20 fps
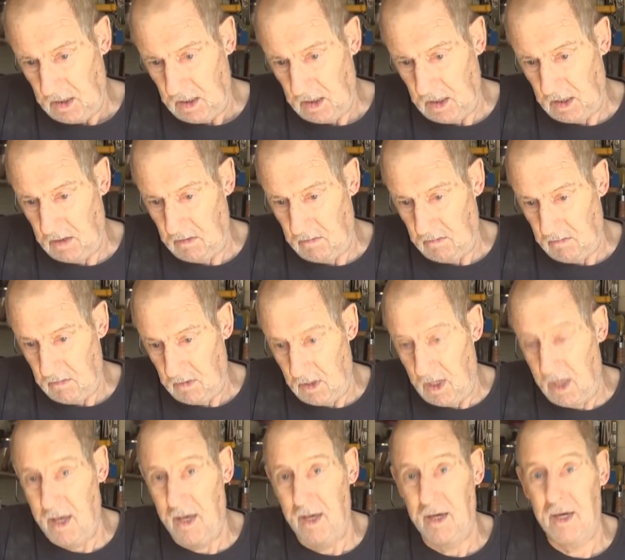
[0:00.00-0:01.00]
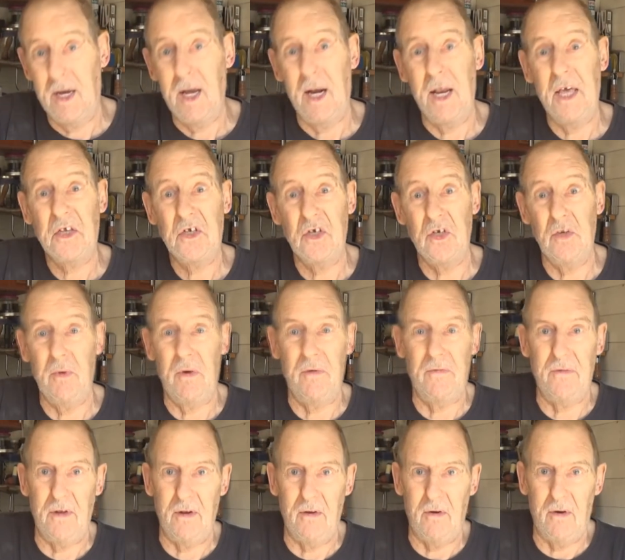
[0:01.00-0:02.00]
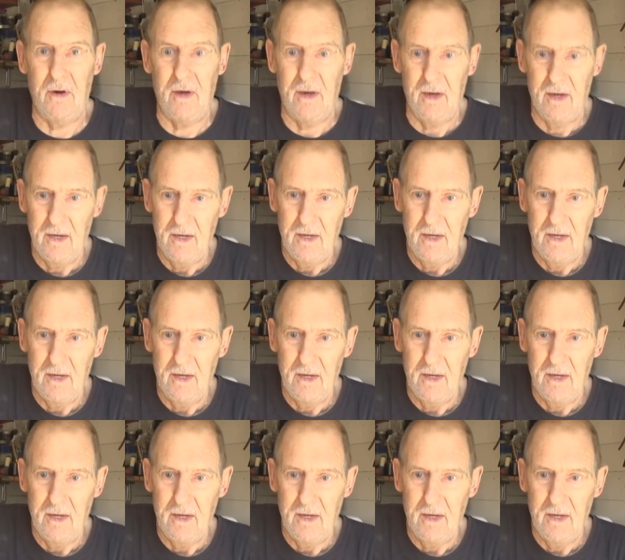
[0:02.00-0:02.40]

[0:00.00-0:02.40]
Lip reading: collecting them, if you like,